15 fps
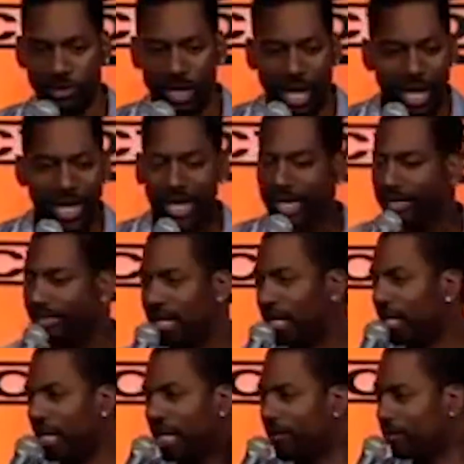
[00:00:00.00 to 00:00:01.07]
I got a
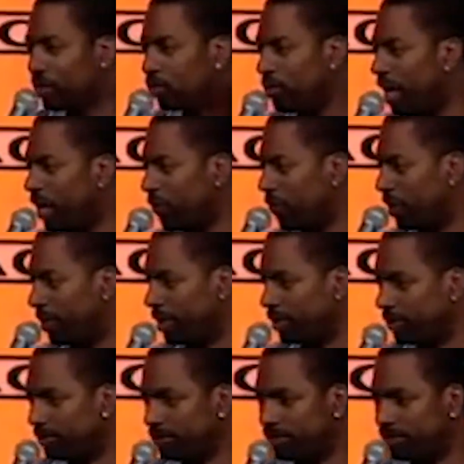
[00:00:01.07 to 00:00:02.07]
dick and they never do nothing for me.